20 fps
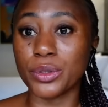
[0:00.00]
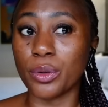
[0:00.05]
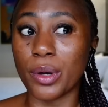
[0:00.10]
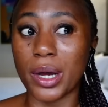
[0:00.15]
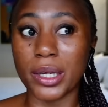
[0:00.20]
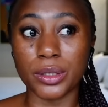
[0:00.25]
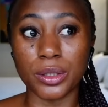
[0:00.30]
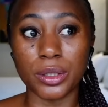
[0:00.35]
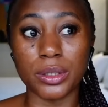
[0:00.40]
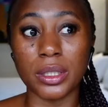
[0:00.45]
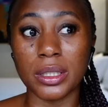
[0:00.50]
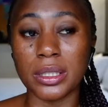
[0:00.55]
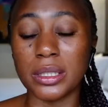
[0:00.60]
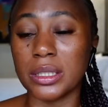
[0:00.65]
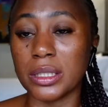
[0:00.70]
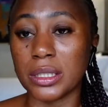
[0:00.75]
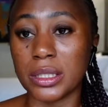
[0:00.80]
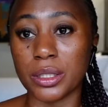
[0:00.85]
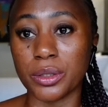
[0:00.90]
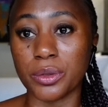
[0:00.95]
So I totally
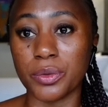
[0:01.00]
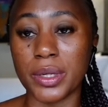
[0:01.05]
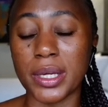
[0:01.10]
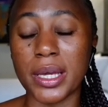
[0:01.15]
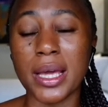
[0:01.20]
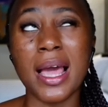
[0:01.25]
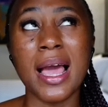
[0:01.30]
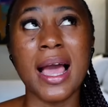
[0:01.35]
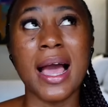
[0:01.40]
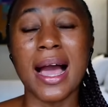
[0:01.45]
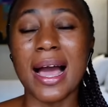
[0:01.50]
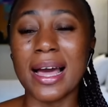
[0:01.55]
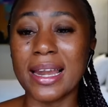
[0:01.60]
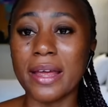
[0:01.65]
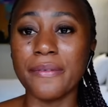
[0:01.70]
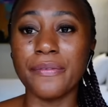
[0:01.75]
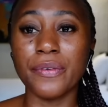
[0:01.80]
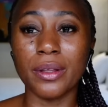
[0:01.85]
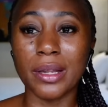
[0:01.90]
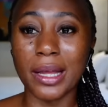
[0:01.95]
disagree. And
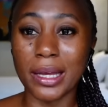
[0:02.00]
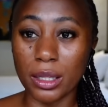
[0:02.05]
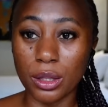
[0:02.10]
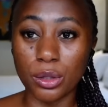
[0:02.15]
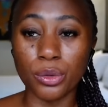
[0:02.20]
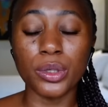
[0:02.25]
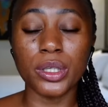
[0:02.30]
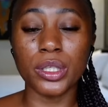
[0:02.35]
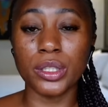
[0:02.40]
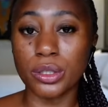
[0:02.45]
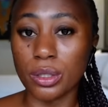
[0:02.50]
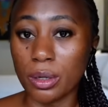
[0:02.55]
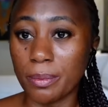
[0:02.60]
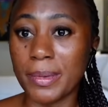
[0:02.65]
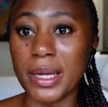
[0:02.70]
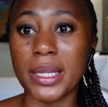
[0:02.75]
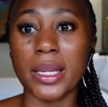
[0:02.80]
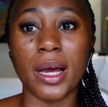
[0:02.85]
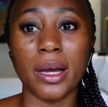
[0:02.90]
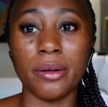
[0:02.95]
I feel like low-key
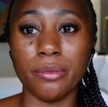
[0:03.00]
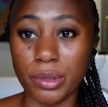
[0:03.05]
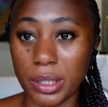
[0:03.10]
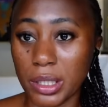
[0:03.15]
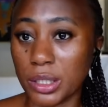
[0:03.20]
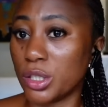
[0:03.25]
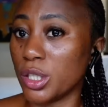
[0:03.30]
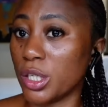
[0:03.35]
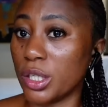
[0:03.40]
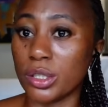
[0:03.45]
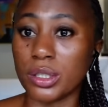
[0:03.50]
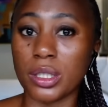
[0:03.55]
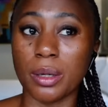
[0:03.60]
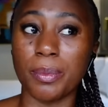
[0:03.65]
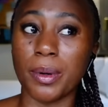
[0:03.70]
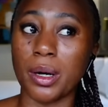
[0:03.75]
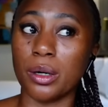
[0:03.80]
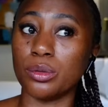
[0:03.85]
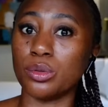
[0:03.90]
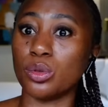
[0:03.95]
some men are really jealous
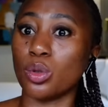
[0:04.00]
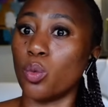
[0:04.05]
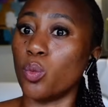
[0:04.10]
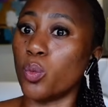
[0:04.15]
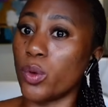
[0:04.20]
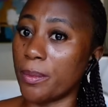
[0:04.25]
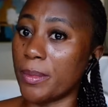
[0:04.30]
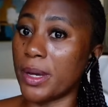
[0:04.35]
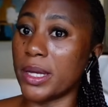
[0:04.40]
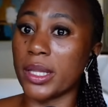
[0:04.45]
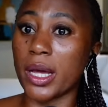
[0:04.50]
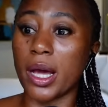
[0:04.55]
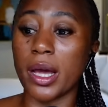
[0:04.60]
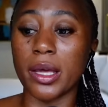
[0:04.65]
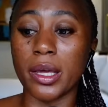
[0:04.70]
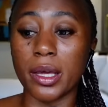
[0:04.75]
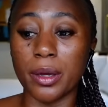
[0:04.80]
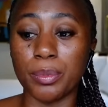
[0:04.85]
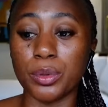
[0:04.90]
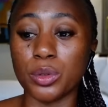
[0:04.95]
about women
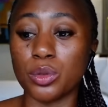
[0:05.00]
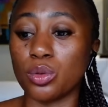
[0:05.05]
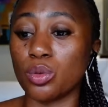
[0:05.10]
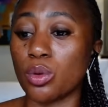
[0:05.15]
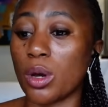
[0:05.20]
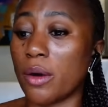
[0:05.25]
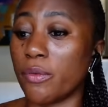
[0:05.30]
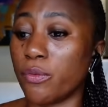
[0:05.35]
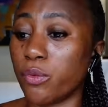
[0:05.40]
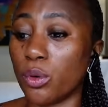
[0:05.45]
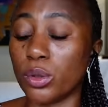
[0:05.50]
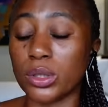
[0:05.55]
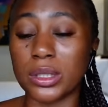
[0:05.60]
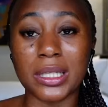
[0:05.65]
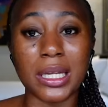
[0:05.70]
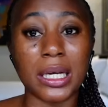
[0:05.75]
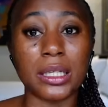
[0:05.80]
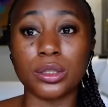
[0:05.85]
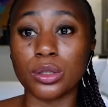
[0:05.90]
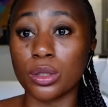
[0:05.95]
that are able to
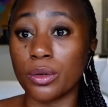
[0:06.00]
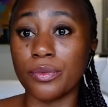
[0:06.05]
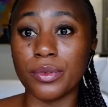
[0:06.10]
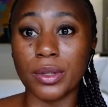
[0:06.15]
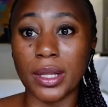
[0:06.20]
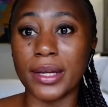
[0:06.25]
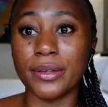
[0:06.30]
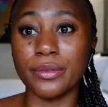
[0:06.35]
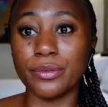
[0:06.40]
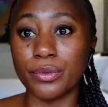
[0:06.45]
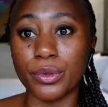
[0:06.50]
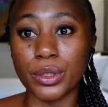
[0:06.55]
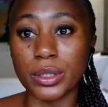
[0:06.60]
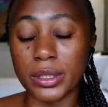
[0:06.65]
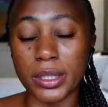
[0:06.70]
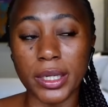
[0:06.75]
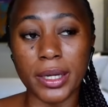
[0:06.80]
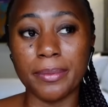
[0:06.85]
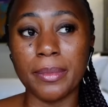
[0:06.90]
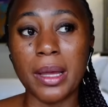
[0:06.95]
afford that soft life for
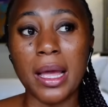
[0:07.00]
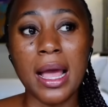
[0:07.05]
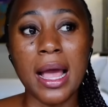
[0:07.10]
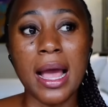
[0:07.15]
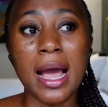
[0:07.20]
them.